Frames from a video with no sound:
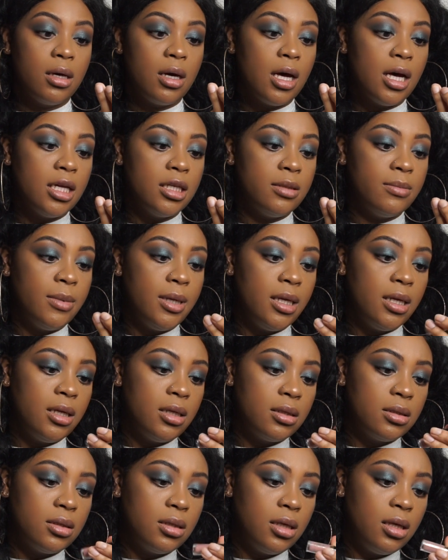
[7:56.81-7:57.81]

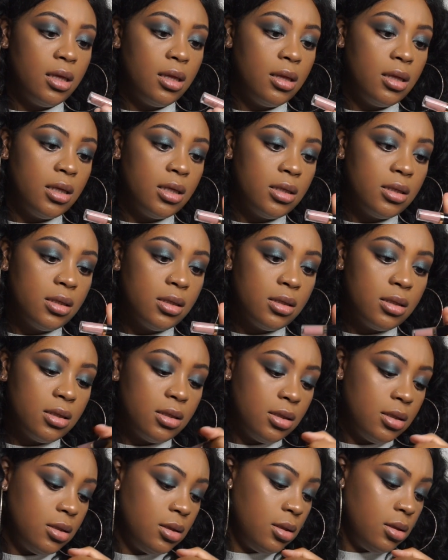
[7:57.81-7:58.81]
Cosmetics, and this is
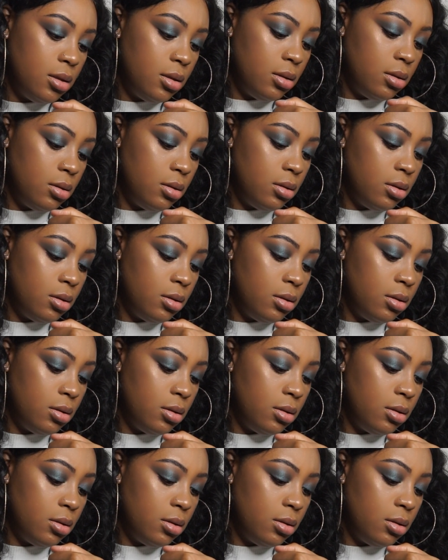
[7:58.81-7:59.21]
in